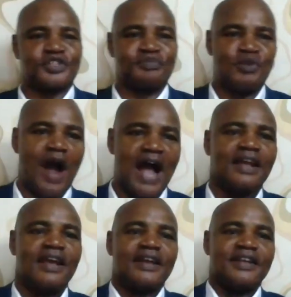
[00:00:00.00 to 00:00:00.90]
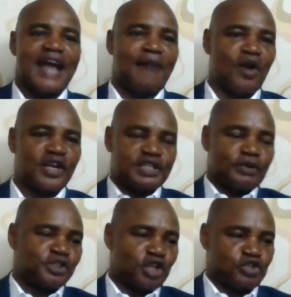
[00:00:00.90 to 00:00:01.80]
Meanwhile, their monies they were
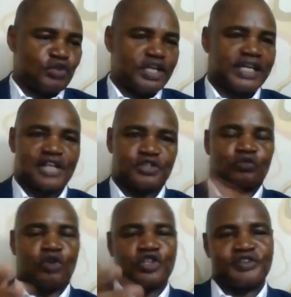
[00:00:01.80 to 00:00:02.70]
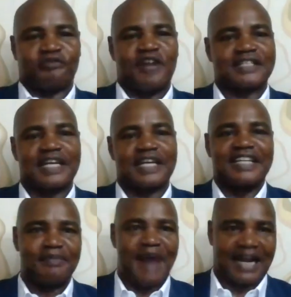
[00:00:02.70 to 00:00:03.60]
just doing cash, so it wasn't reflected
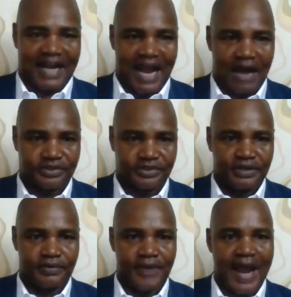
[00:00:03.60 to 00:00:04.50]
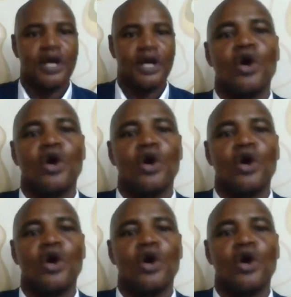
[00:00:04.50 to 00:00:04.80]
in any bank account, right?